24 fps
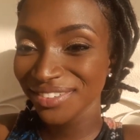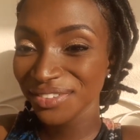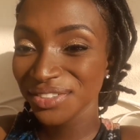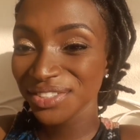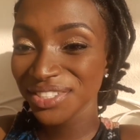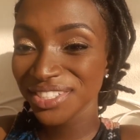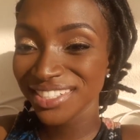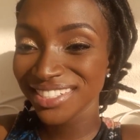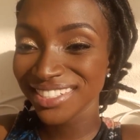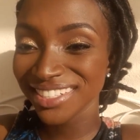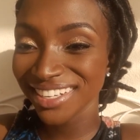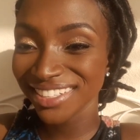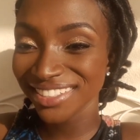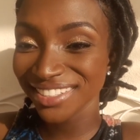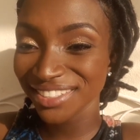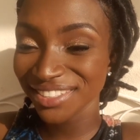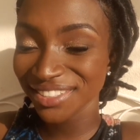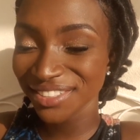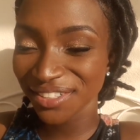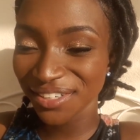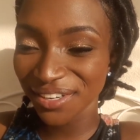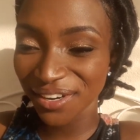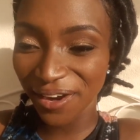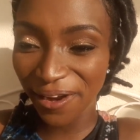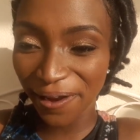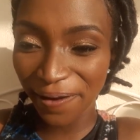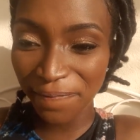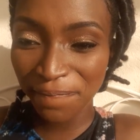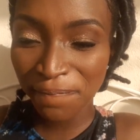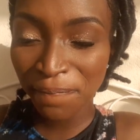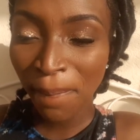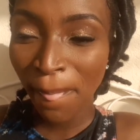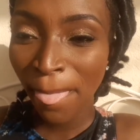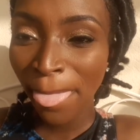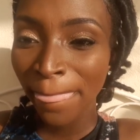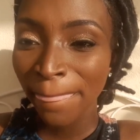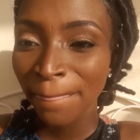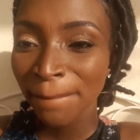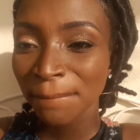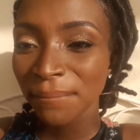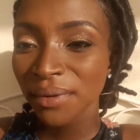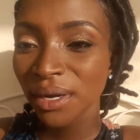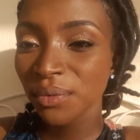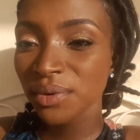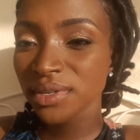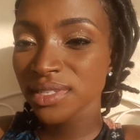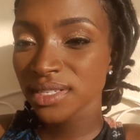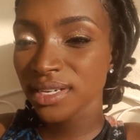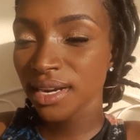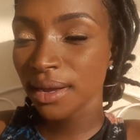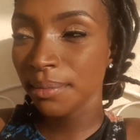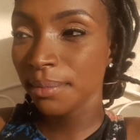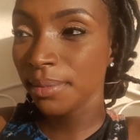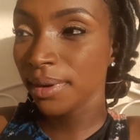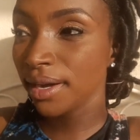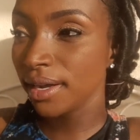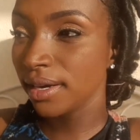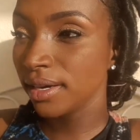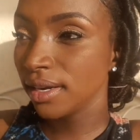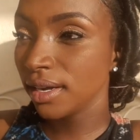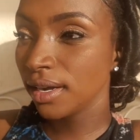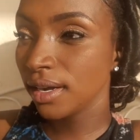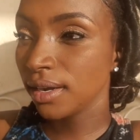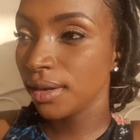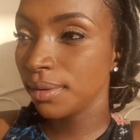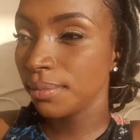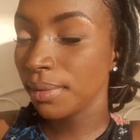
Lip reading: when she started to cry. But it wasn't that bad.